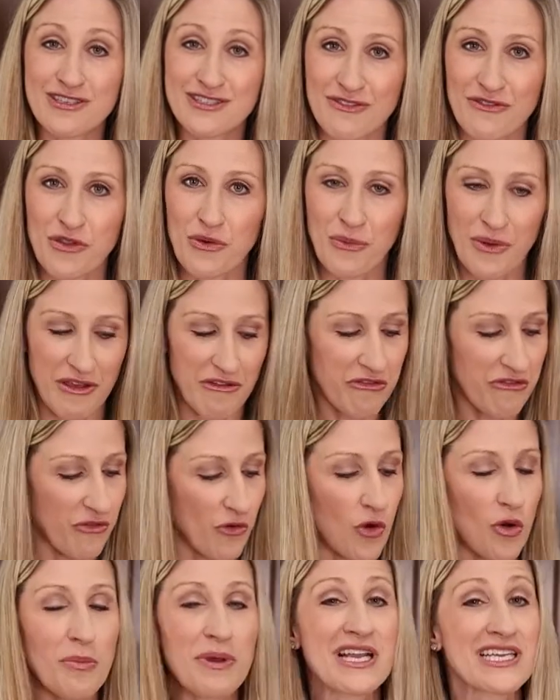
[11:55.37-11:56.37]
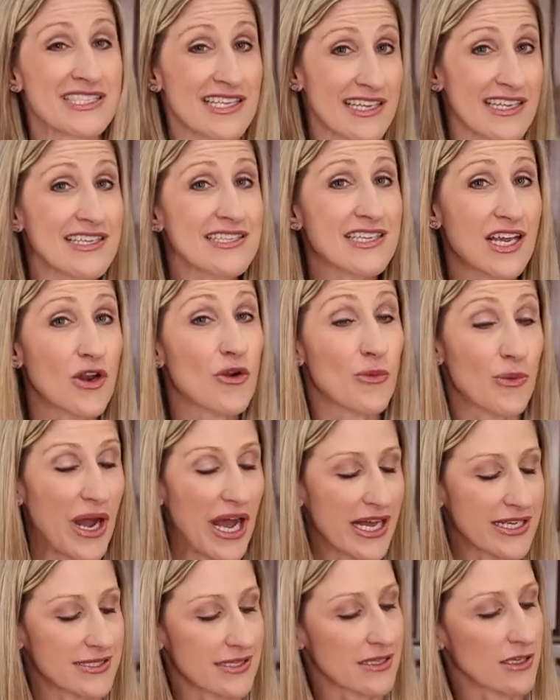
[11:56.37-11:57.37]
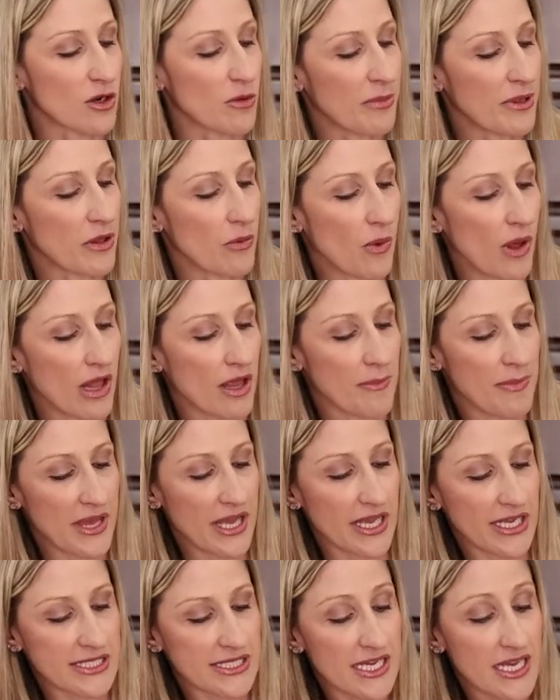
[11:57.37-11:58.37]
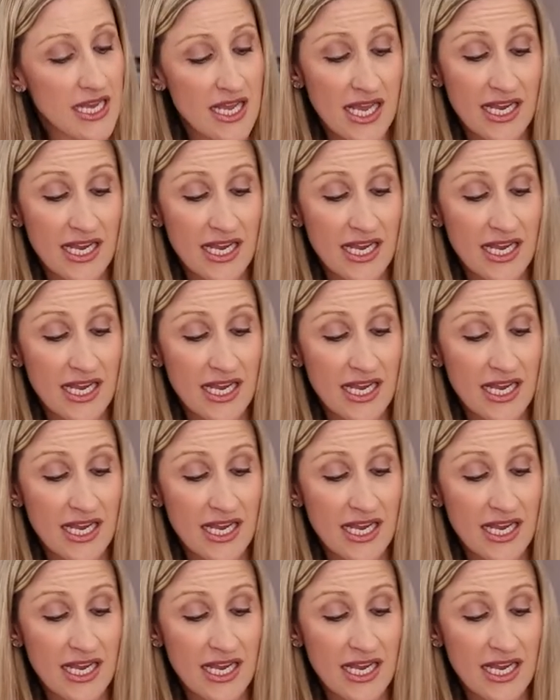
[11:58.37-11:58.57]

of the way full, because it is going to rise a little bit while it bakes